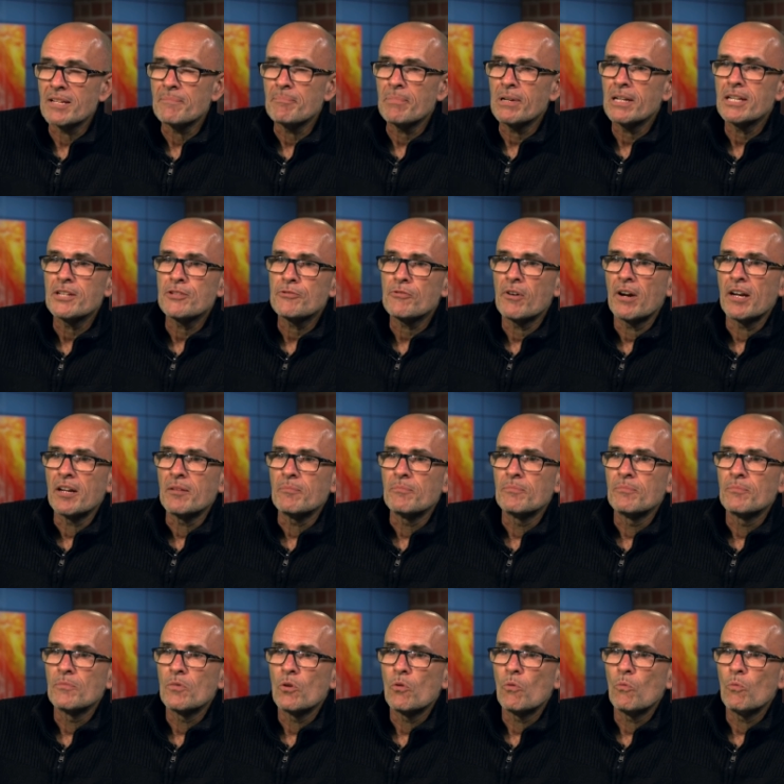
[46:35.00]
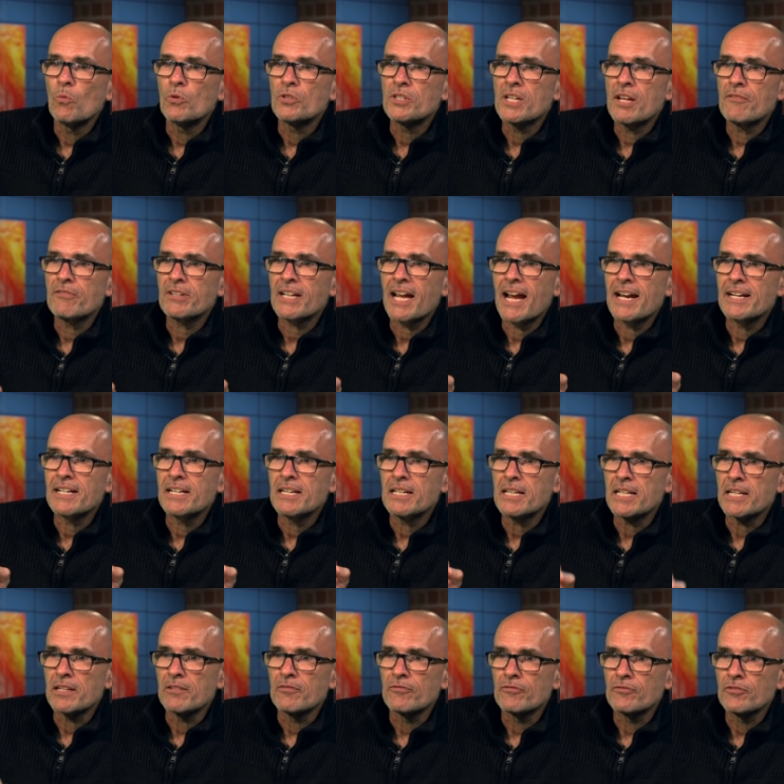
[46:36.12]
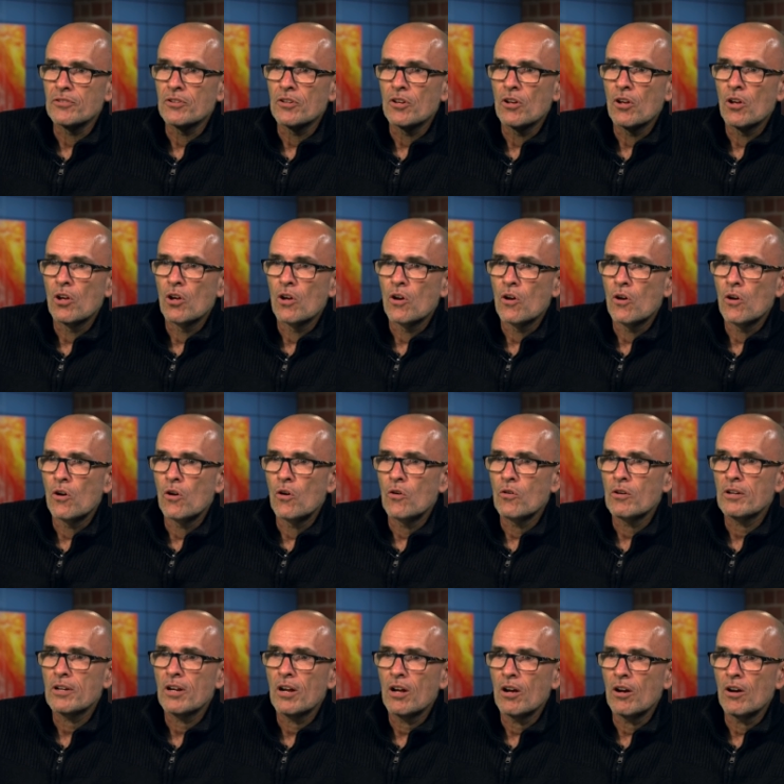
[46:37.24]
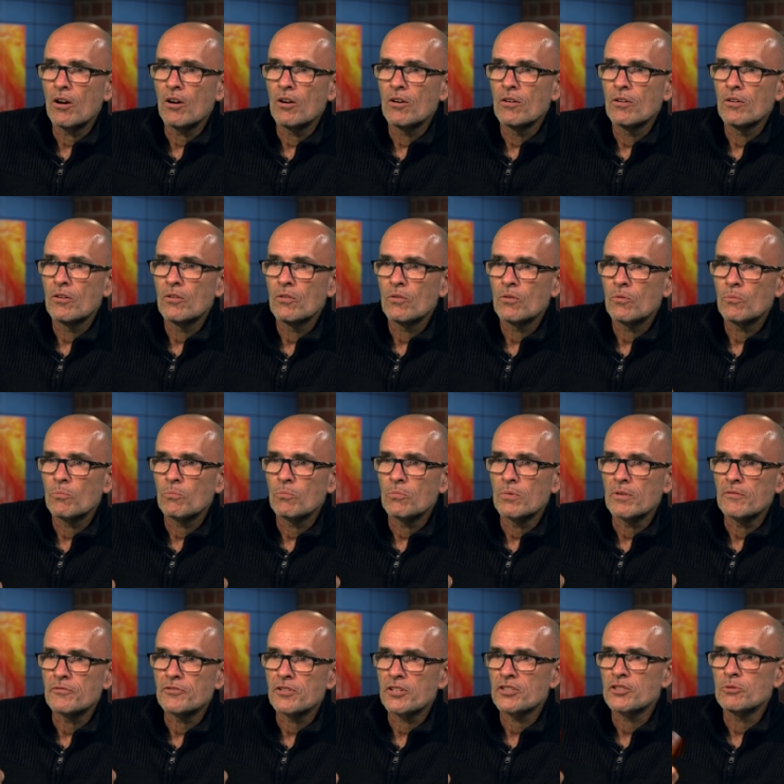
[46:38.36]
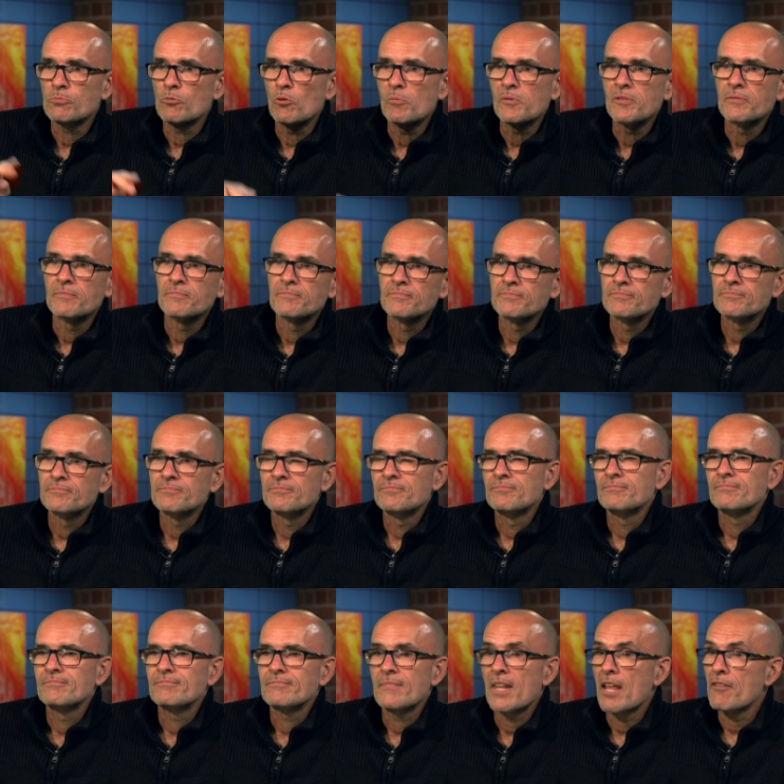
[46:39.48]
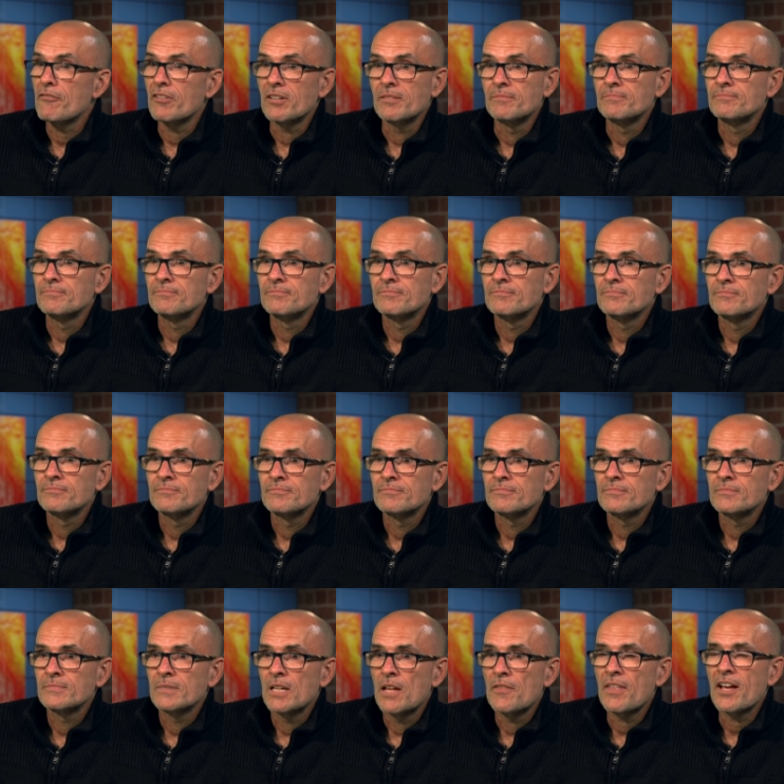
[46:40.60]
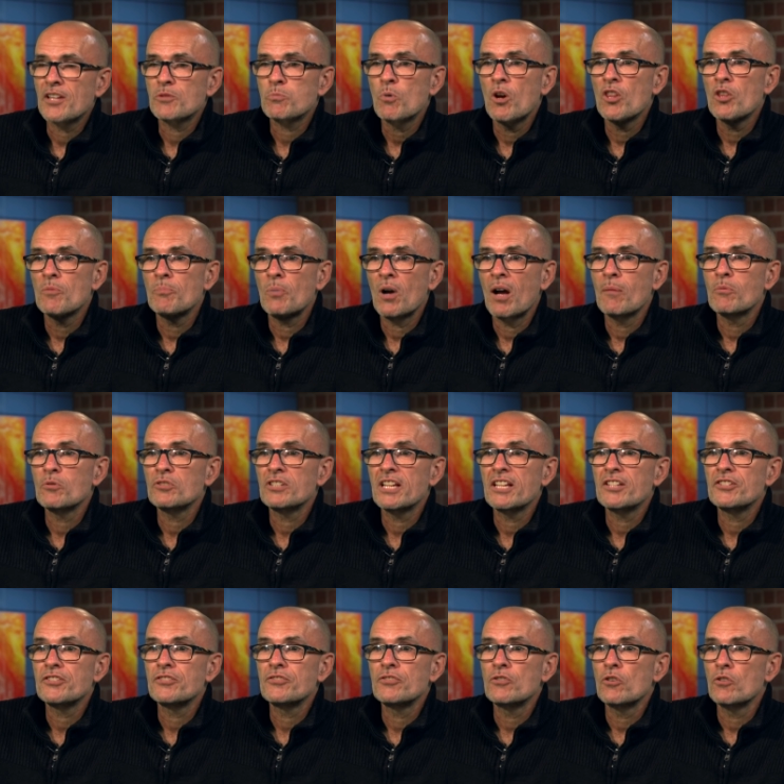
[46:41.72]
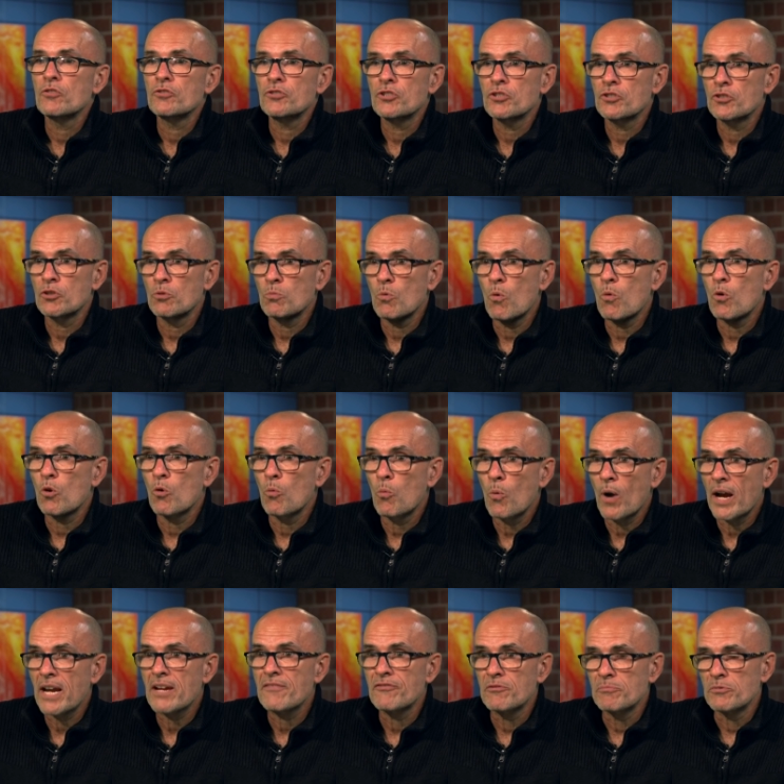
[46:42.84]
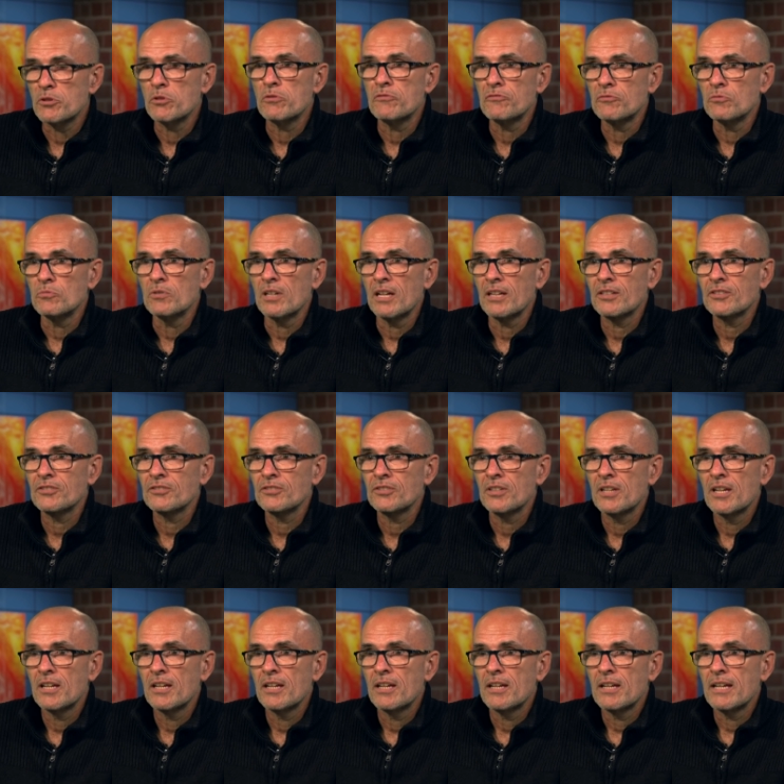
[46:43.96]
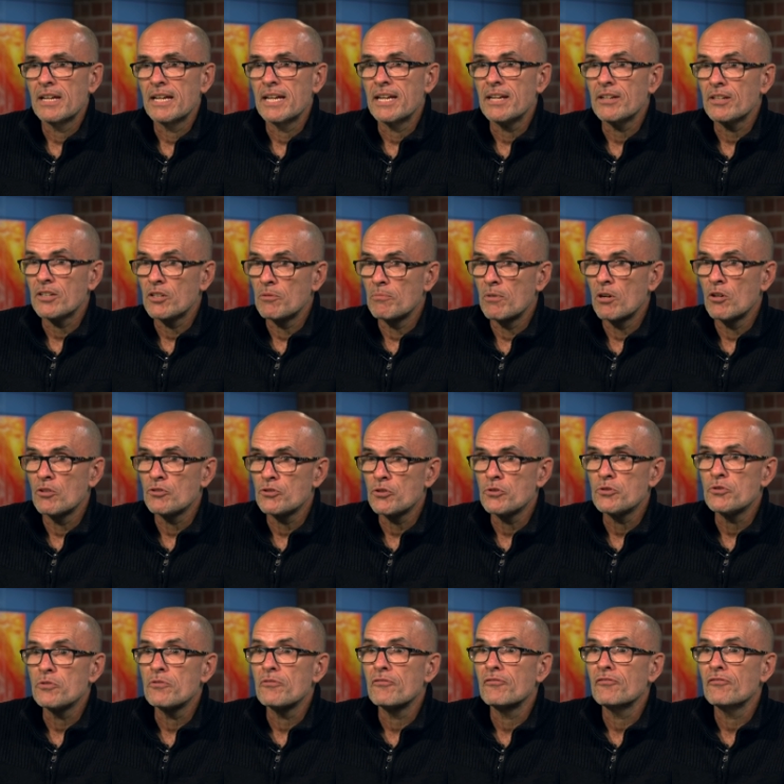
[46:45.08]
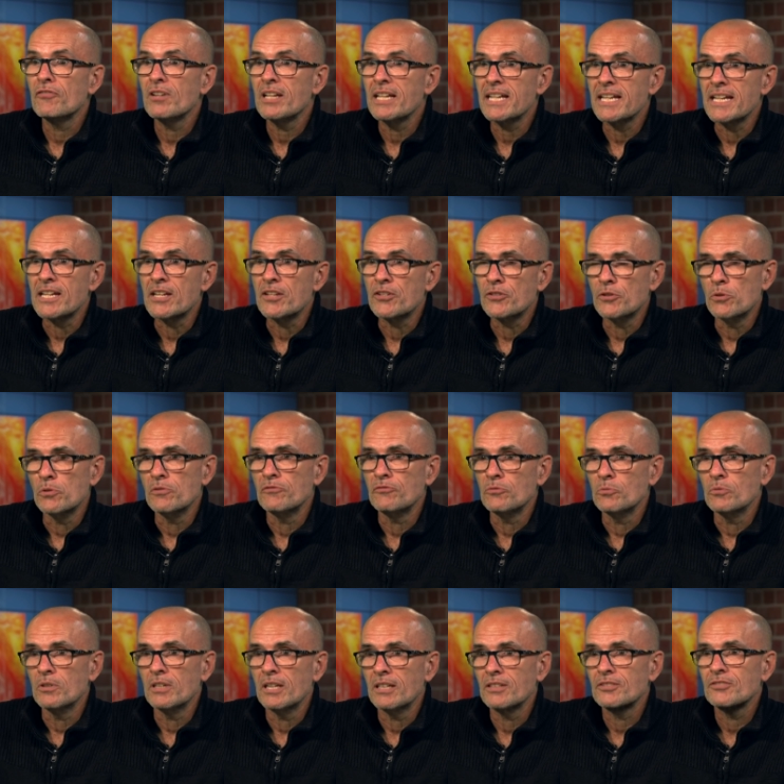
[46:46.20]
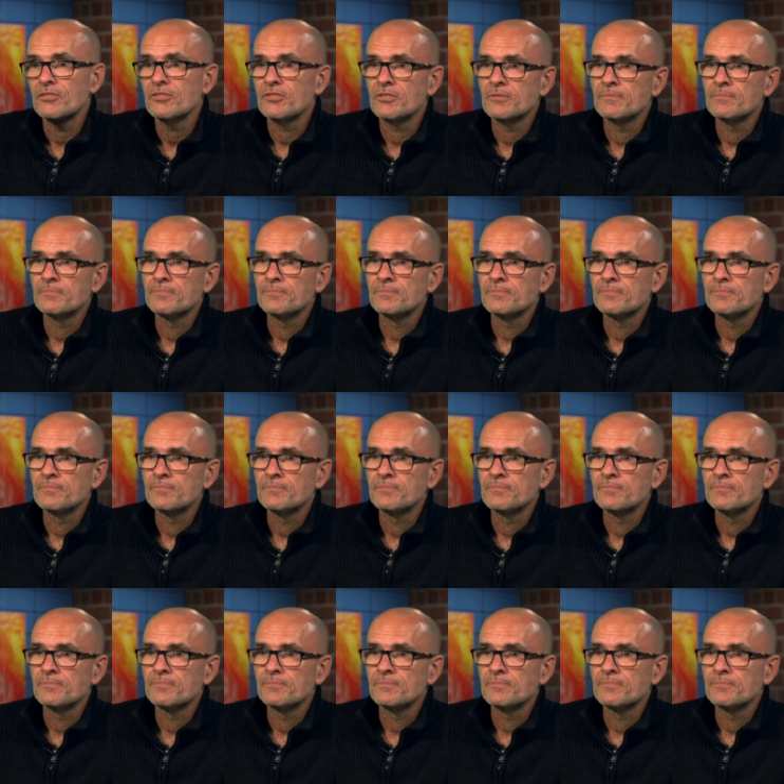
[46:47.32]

Billy Graham would never get in a lift or a car with just a woman. Yeah. Never. Yeah. That's why the Bible says not just to walk away from youthful lusts; mm. it commands you to flee youthful yeah. lust.